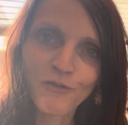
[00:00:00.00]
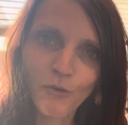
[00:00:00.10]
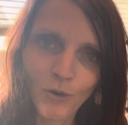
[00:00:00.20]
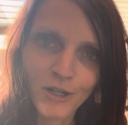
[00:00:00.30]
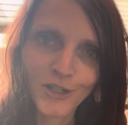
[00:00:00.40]

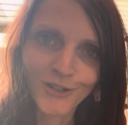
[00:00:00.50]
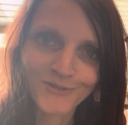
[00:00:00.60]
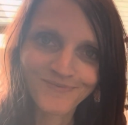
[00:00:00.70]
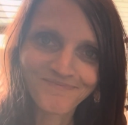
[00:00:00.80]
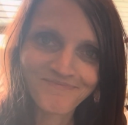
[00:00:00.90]
for you,
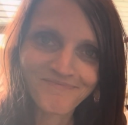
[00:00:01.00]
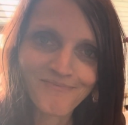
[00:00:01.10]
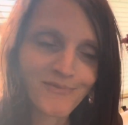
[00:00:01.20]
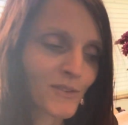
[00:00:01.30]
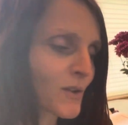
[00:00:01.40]

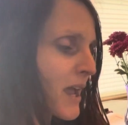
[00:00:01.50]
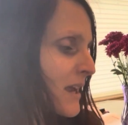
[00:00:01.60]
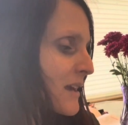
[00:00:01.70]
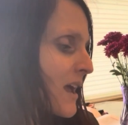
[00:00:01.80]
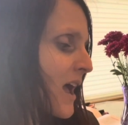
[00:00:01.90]
okay?